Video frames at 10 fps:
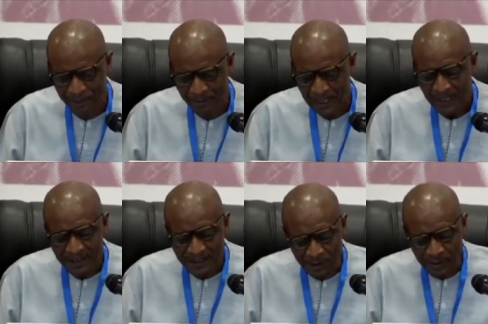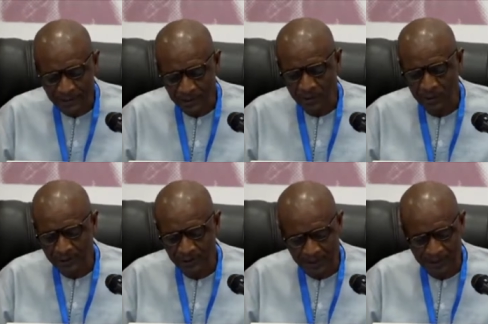The second issue I want to
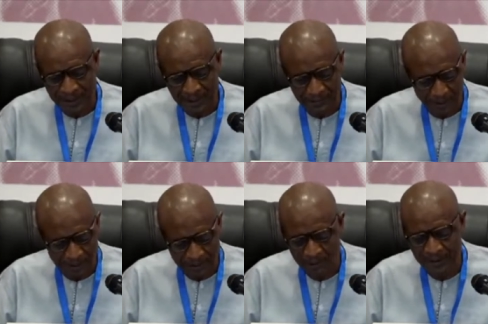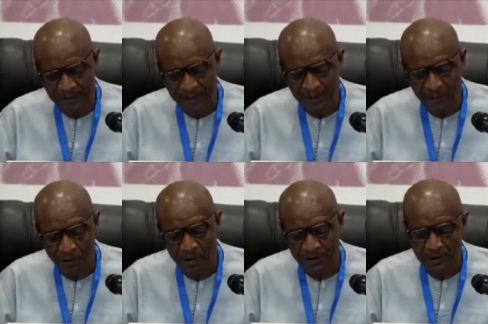spend a few minutes on is the whole
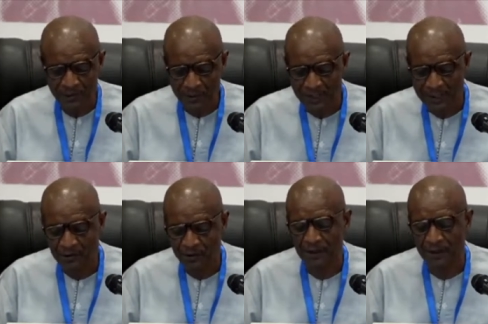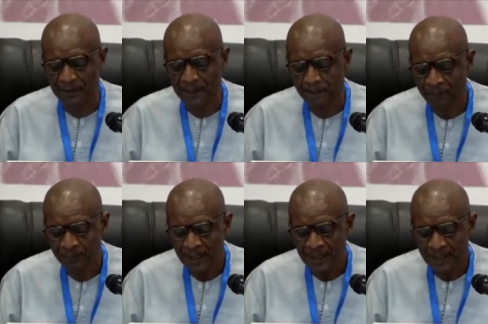issue of space and geography.
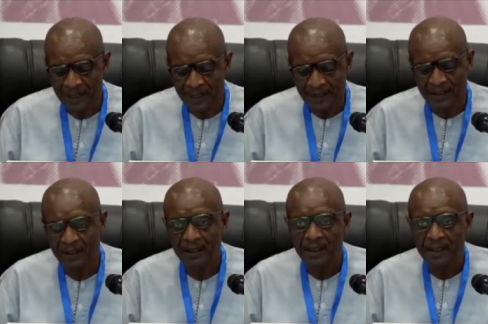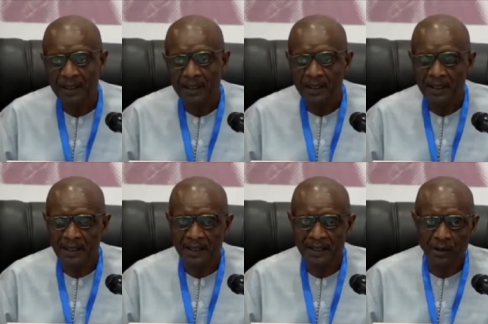Again, it is
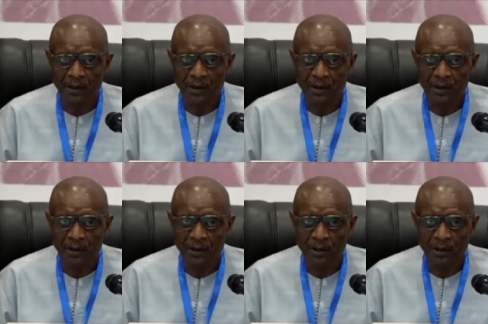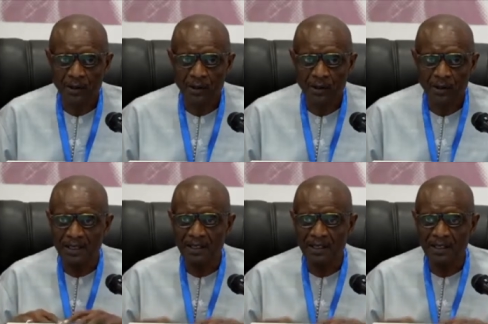a question of actually taking
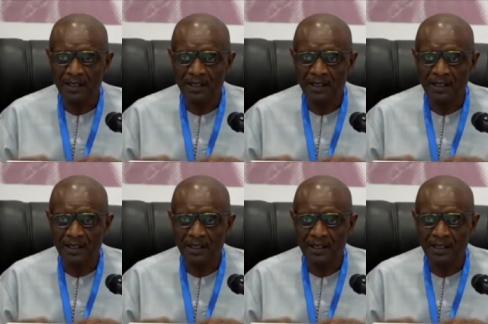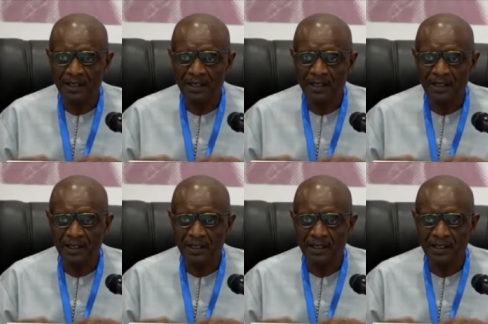Europe as a center,
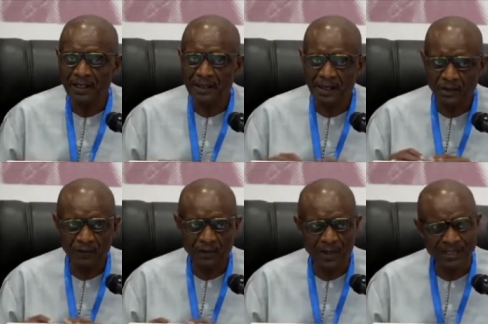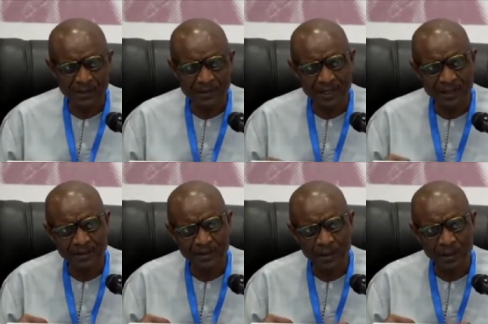and then the rest of the world is actually sort of